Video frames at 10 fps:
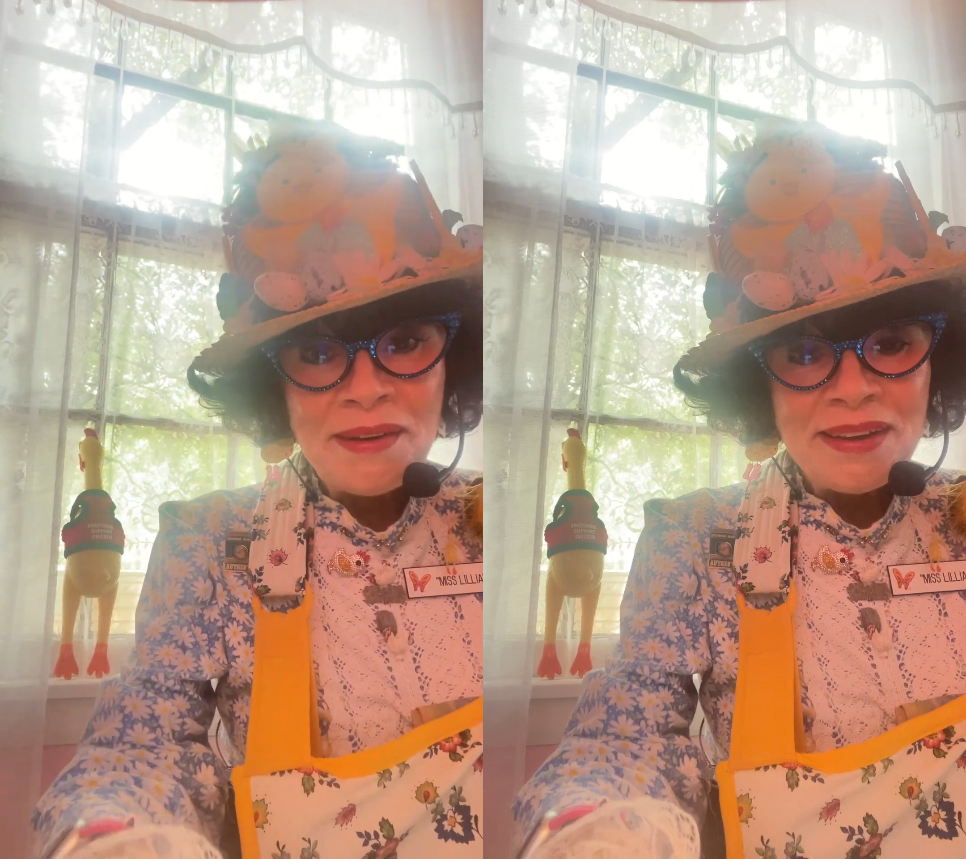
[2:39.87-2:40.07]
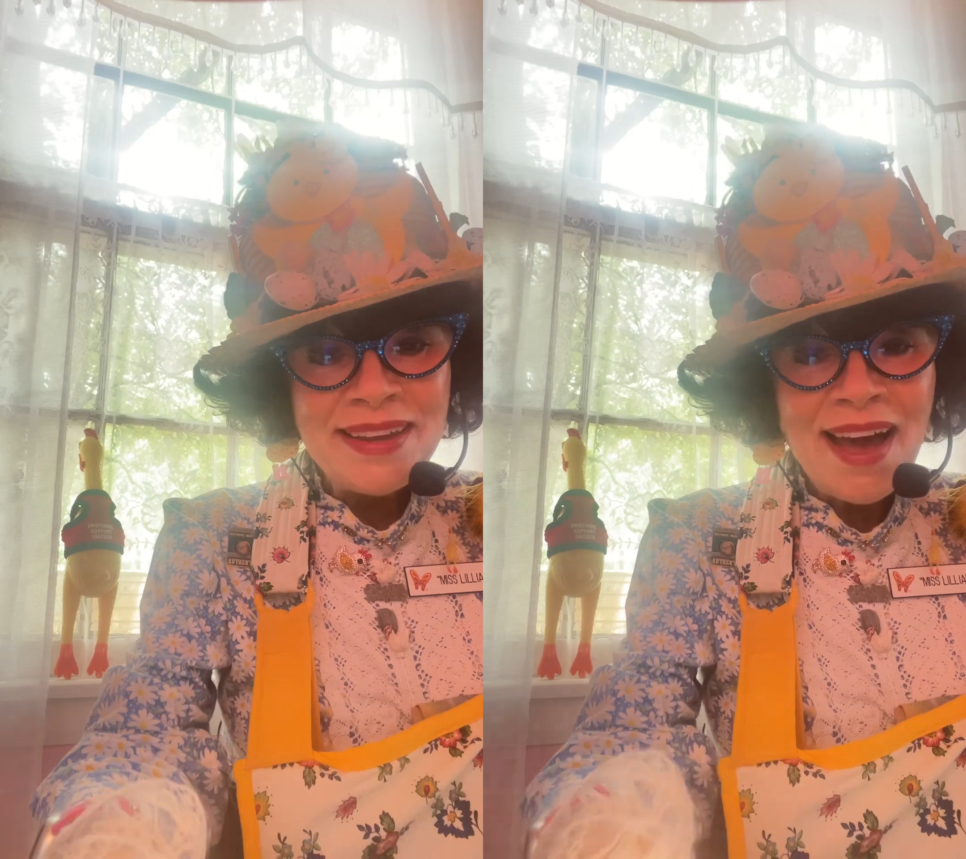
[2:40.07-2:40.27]

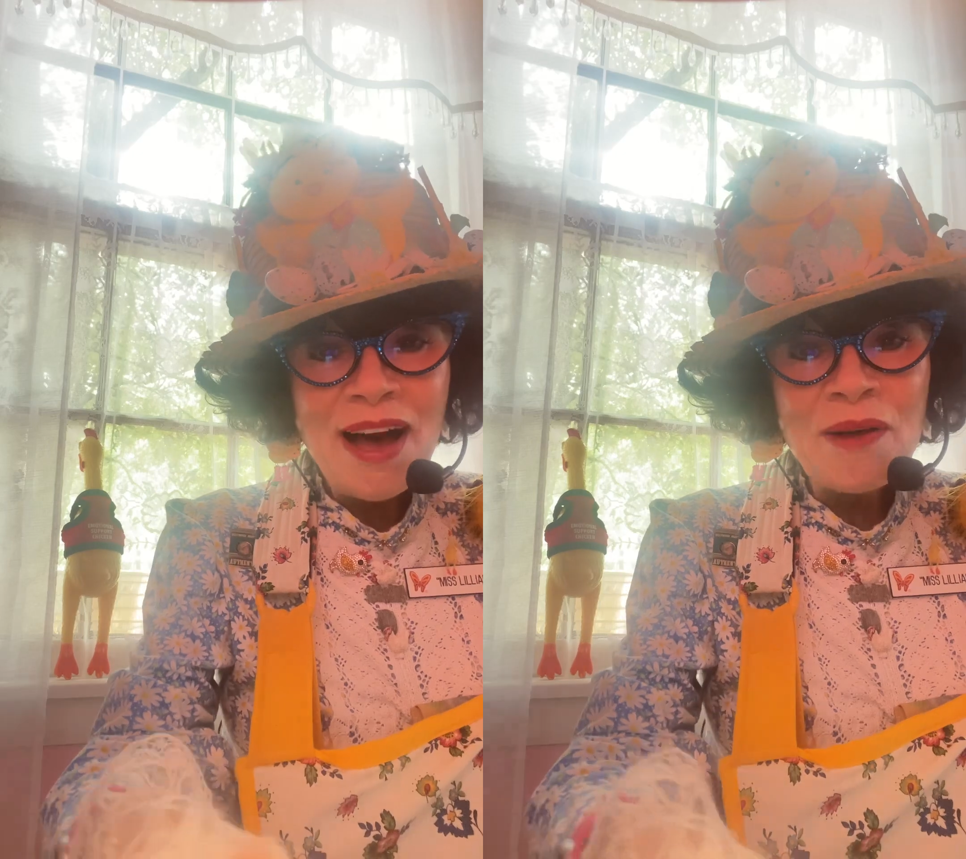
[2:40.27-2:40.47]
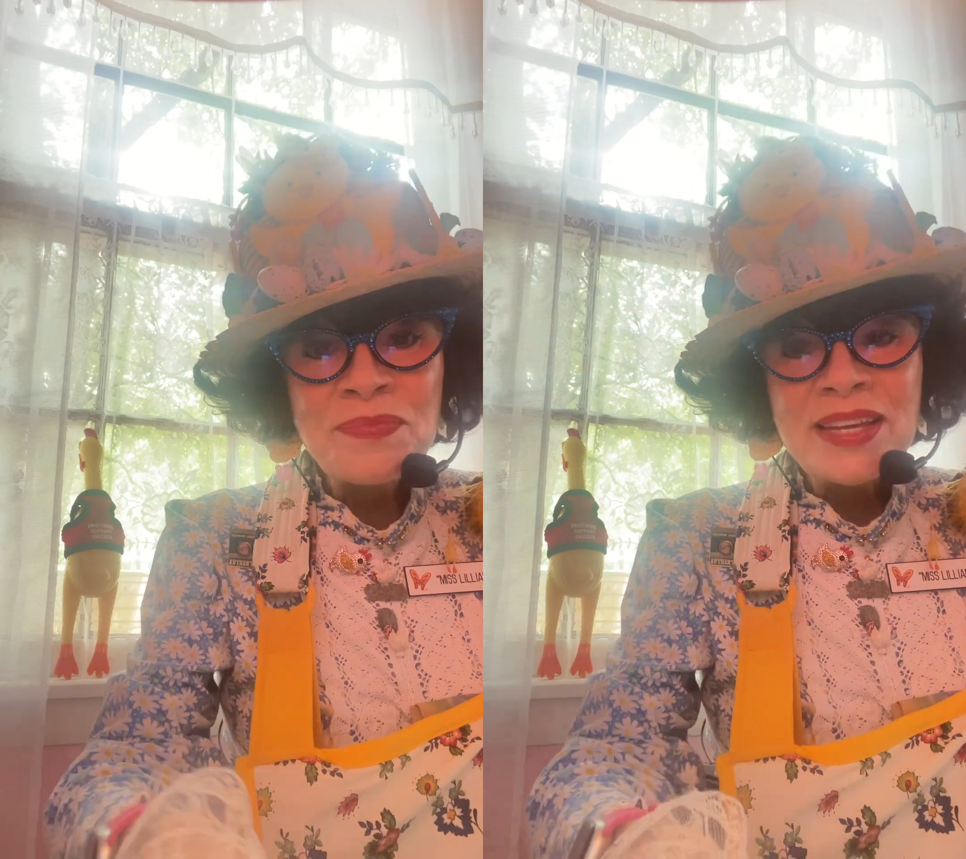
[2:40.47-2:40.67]

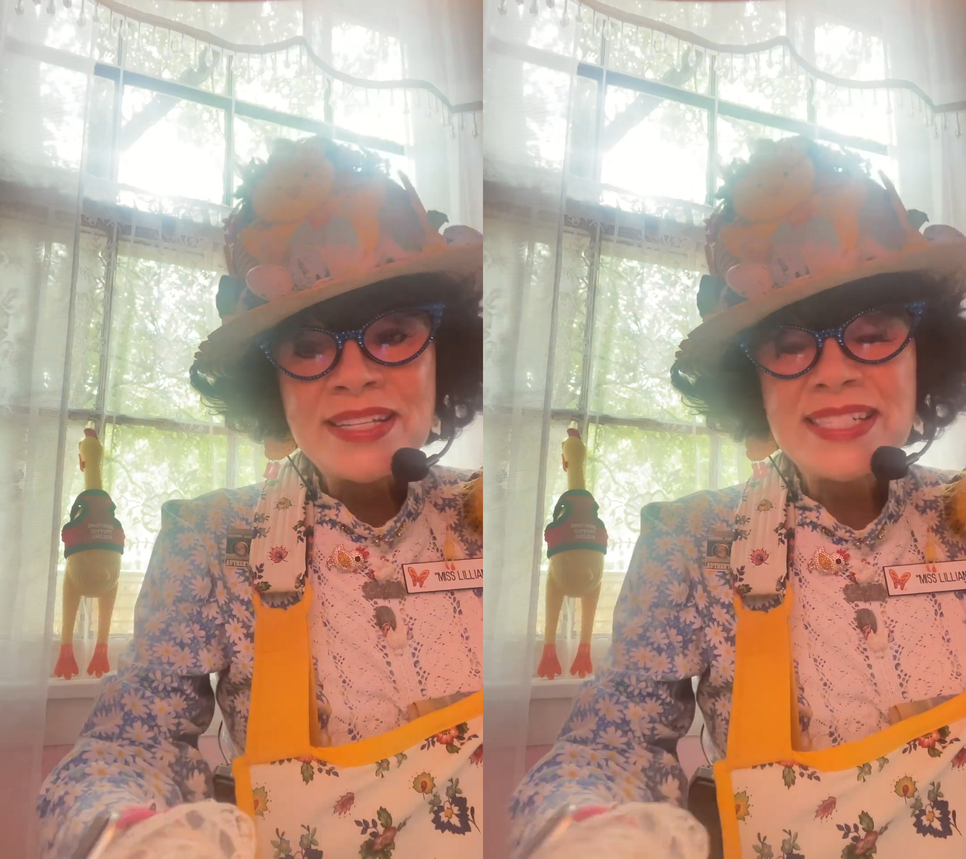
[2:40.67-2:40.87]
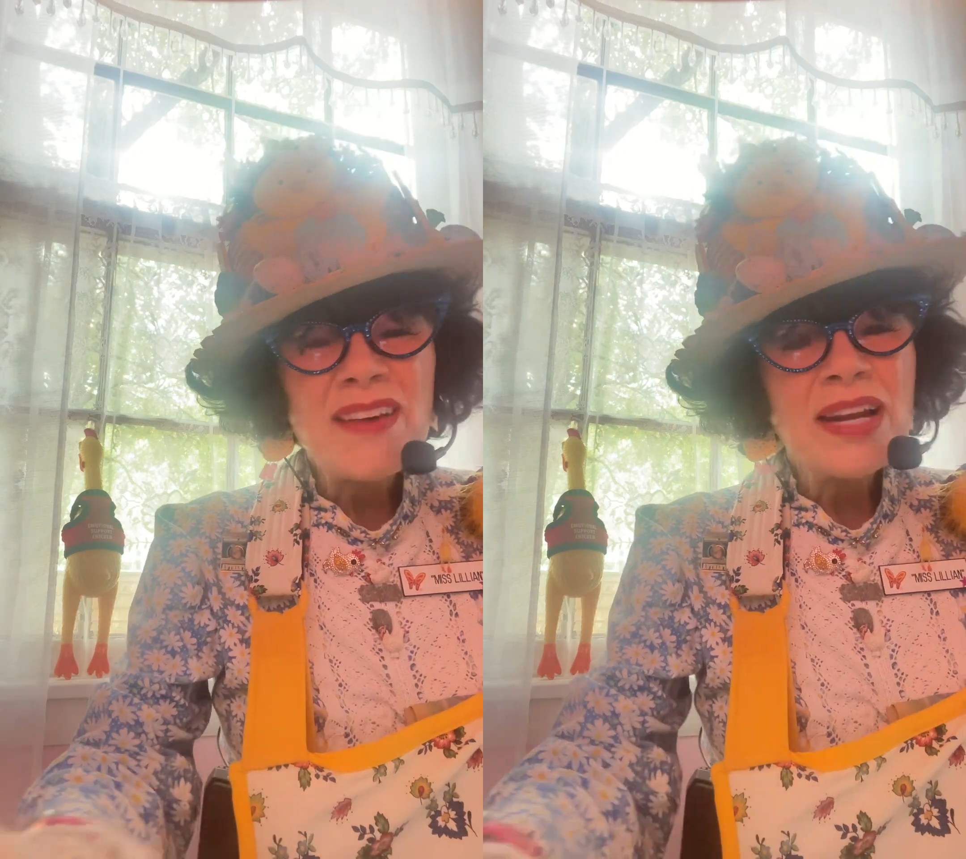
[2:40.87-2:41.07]
Yeah, 7